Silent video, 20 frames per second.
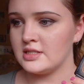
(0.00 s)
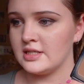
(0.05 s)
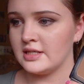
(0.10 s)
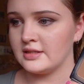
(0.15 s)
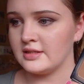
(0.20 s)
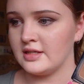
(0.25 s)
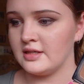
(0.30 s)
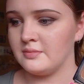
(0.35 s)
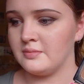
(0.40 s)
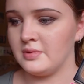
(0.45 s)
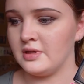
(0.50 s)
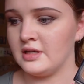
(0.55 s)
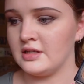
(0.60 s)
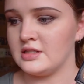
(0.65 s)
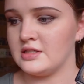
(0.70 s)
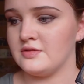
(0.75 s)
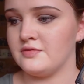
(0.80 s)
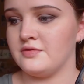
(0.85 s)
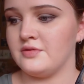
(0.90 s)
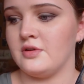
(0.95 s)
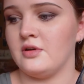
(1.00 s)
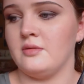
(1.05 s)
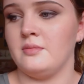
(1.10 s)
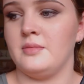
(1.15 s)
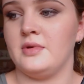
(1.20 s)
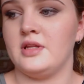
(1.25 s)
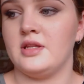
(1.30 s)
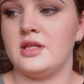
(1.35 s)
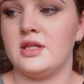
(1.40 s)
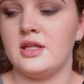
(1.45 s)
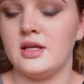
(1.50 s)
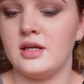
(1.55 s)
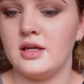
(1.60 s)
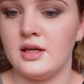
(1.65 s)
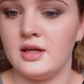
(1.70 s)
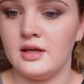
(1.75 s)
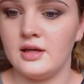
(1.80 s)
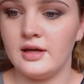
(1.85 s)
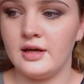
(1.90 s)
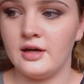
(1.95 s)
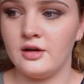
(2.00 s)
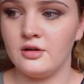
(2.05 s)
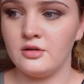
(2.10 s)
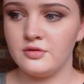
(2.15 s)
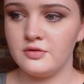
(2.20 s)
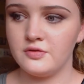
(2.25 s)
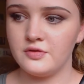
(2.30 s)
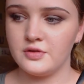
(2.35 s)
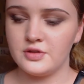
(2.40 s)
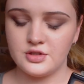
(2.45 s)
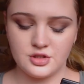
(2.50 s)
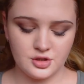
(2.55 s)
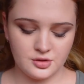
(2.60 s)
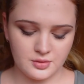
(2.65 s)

I'm going to take that blush from the e.l.f.